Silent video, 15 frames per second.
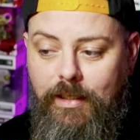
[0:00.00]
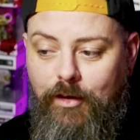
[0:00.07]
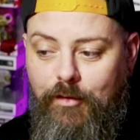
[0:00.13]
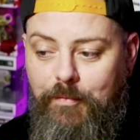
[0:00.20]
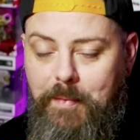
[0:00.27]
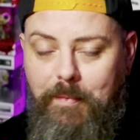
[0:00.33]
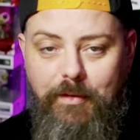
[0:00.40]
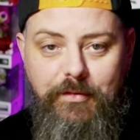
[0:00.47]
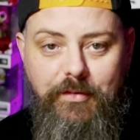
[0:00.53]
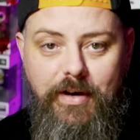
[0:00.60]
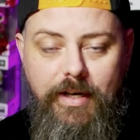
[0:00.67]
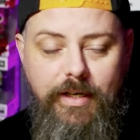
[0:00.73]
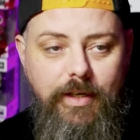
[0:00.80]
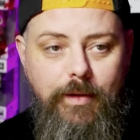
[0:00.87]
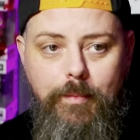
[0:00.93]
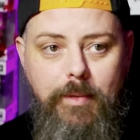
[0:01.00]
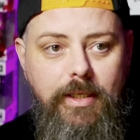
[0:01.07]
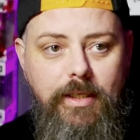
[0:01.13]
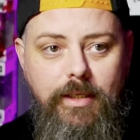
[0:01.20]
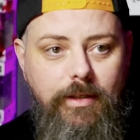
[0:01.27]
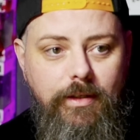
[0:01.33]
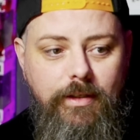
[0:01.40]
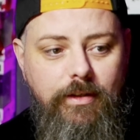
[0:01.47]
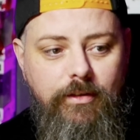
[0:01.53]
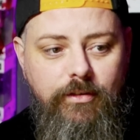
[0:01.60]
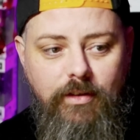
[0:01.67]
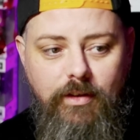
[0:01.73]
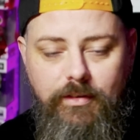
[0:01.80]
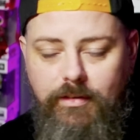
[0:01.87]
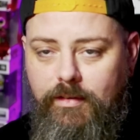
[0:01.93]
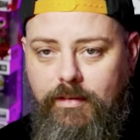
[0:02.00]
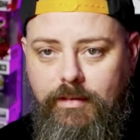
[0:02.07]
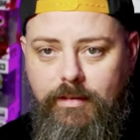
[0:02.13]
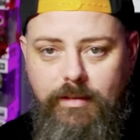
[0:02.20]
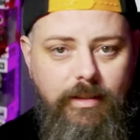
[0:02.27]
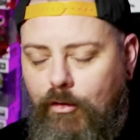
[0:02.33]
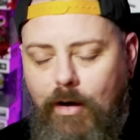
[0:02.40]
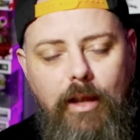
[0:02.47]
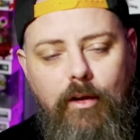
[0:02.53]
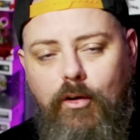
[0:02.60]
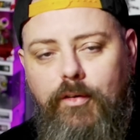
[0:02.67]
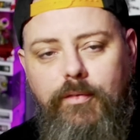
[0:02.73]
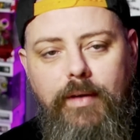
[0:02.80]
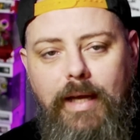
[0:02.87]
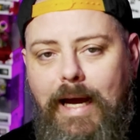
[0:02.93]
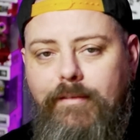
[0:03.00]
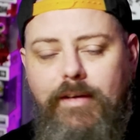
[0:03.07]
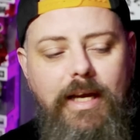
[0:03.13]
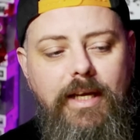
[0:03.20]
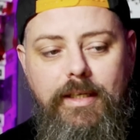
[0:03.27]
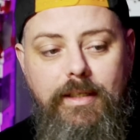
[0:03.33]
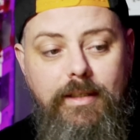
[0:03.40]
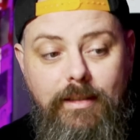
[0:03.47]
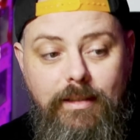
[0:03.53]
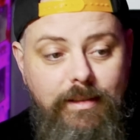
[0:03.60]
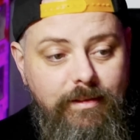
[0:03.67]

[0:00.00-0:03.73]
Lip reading: of people threatening me, and it's like, crack on, have at it.